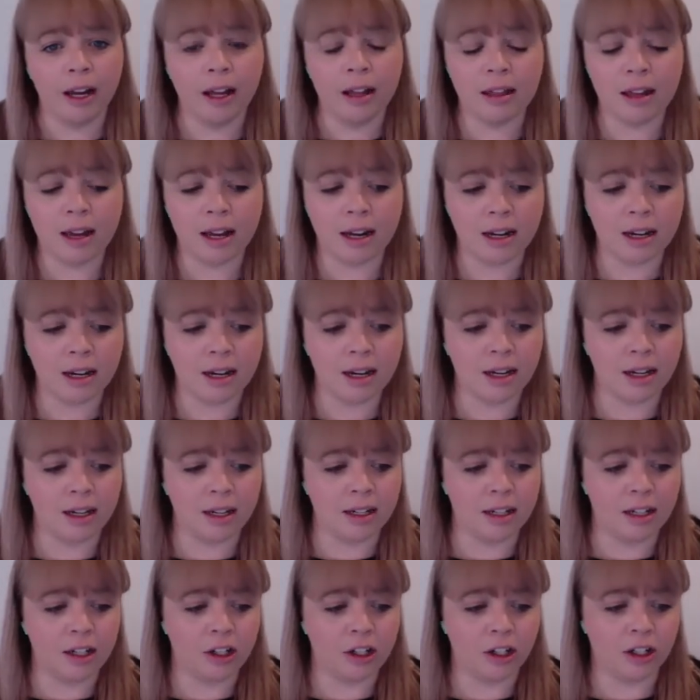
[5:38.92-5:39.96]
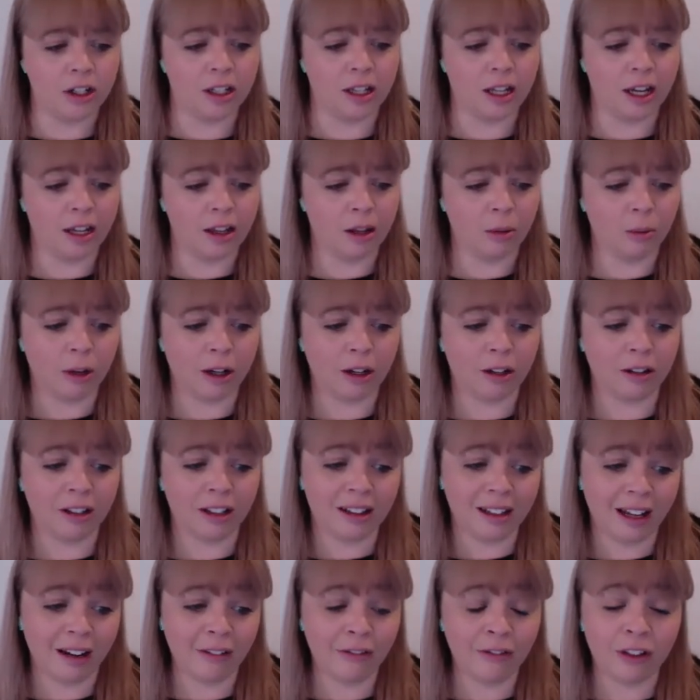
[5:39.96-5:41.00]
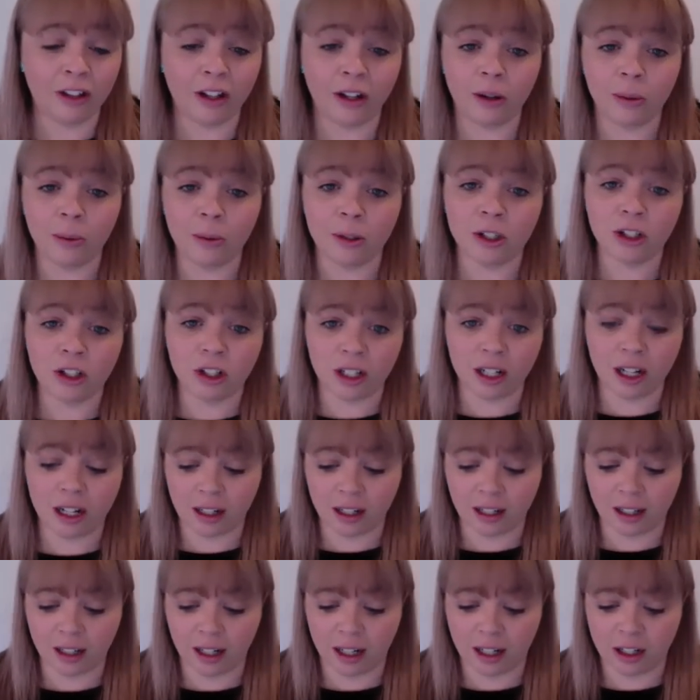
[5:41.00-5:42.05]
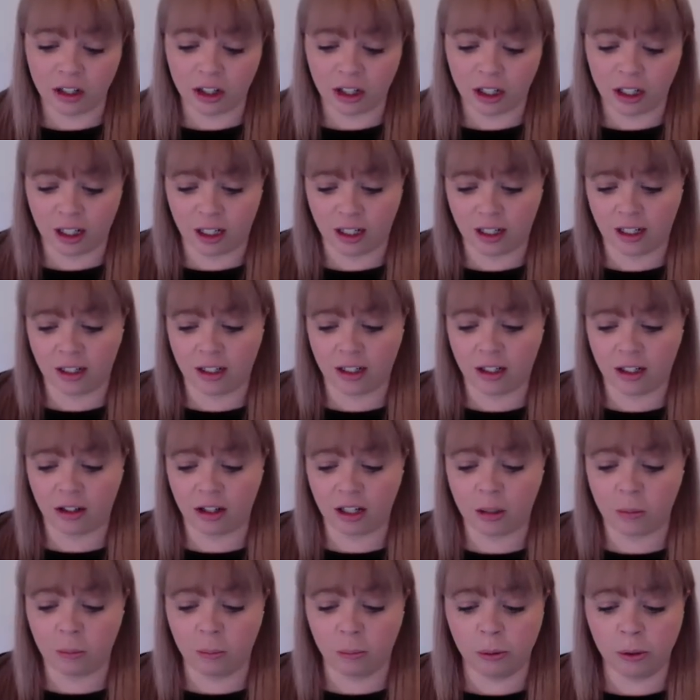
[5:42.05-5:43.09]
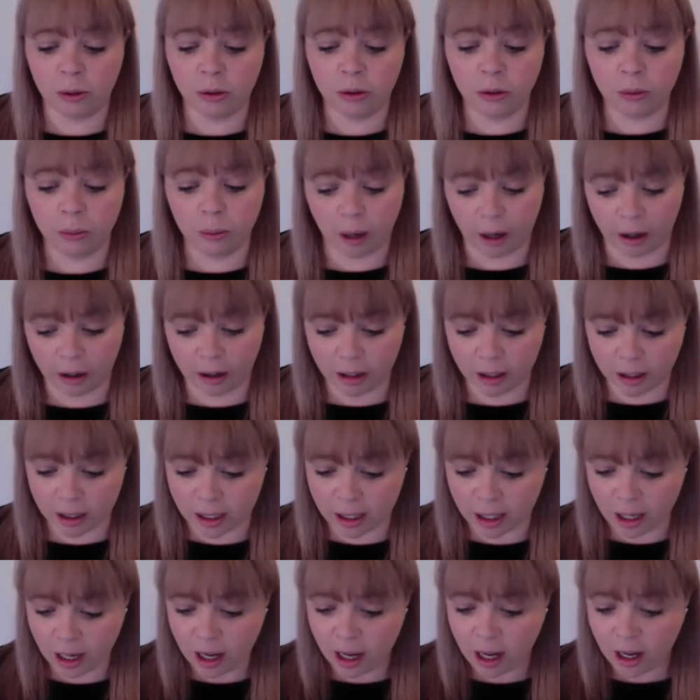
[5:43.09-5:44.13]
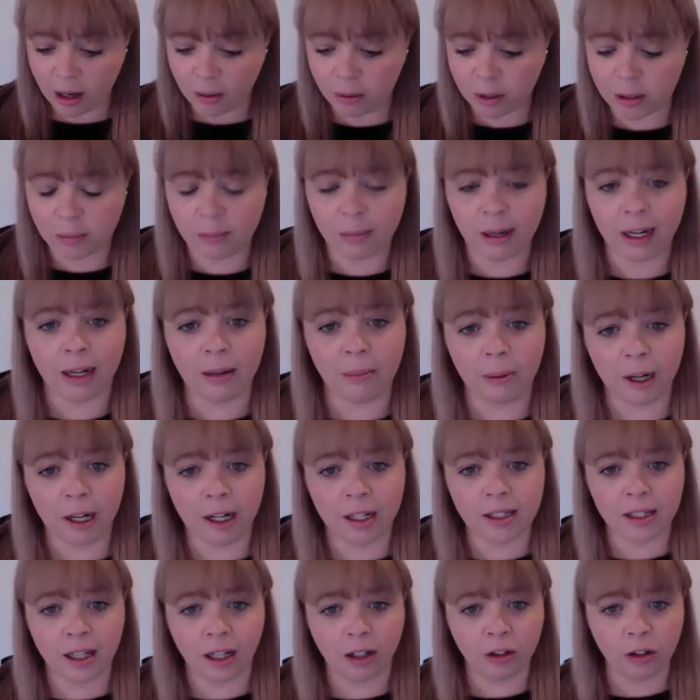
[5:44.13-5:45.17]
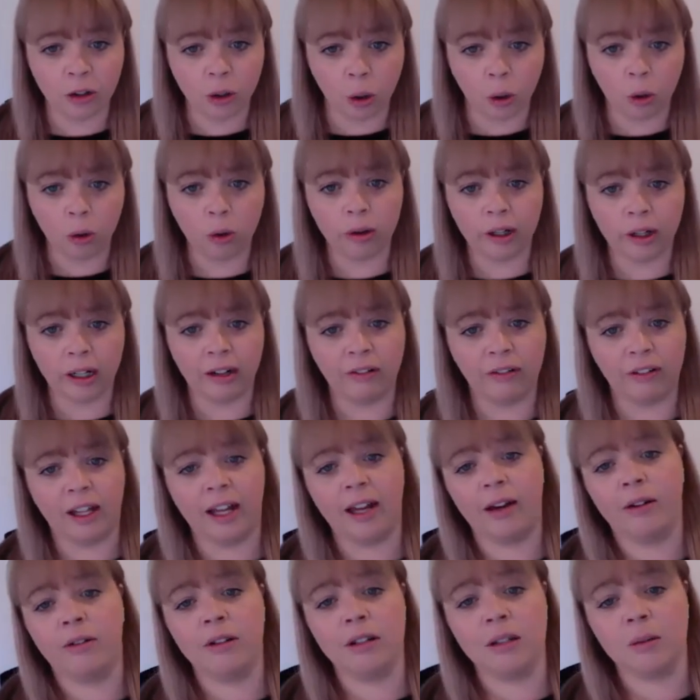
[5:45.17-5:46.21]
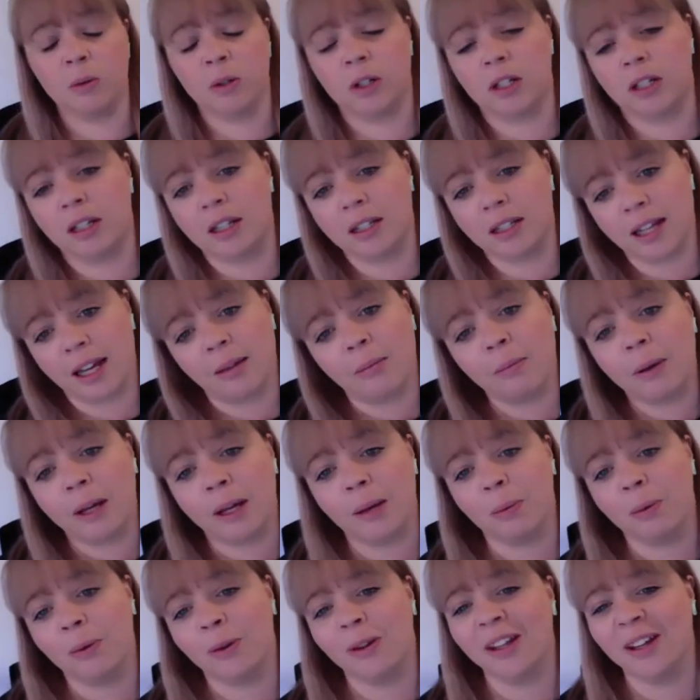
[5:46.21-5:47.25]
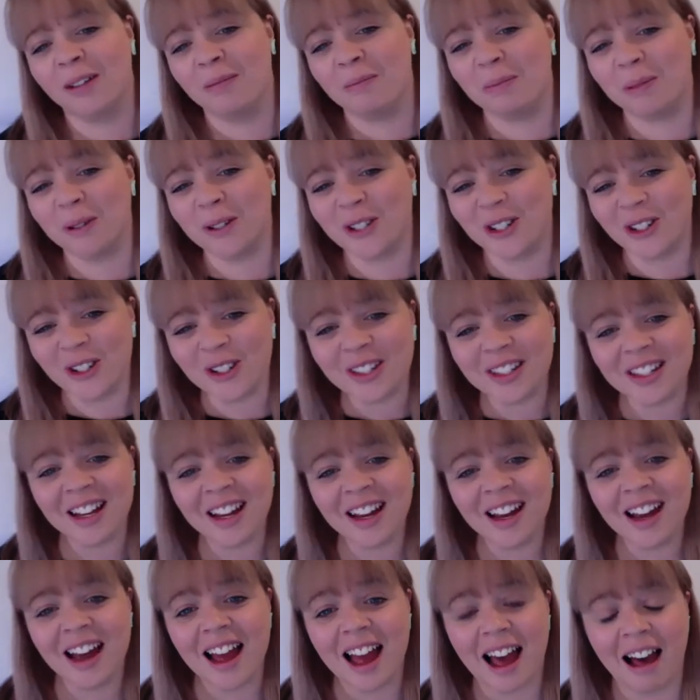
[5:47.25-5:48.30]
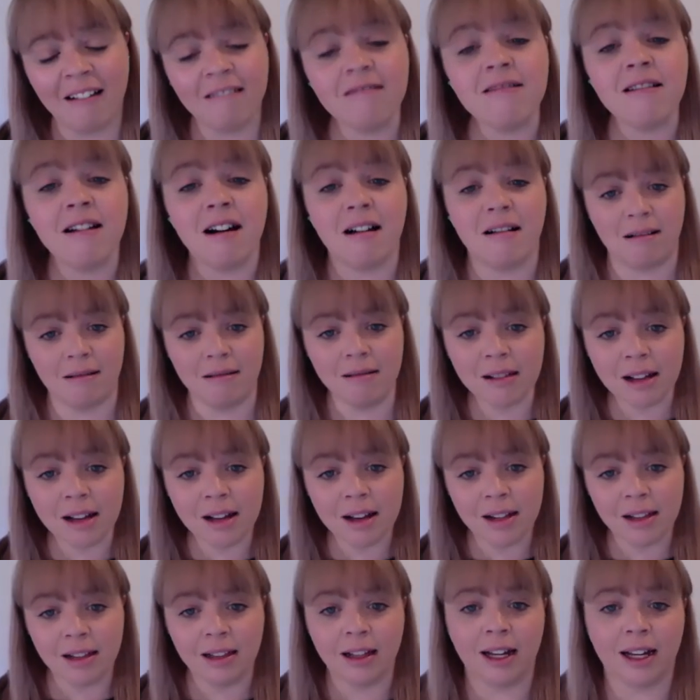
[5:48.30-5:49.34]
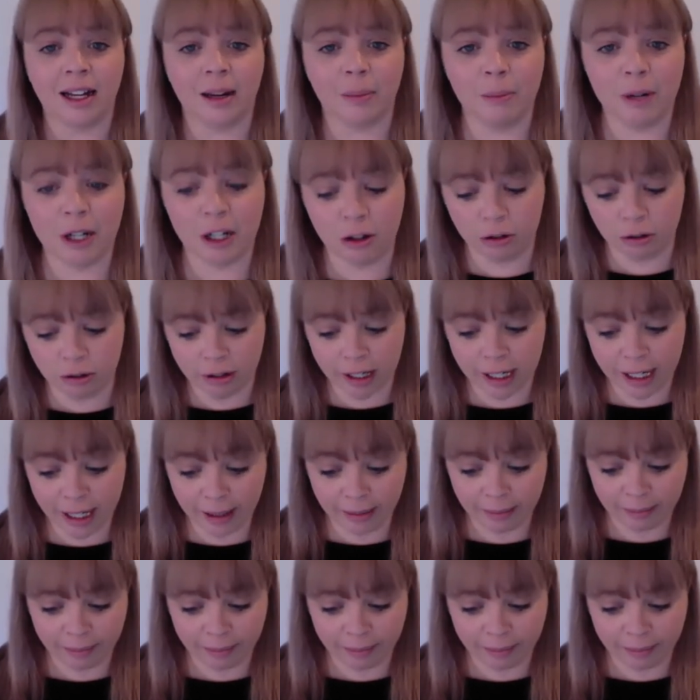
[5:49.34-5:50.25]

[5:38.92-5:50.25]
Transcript: Then in addition to that, the one on the left though was genetically engineered. So this blue rose was made by Suntory Flowers, which are the same people that produce alcohol like Midori.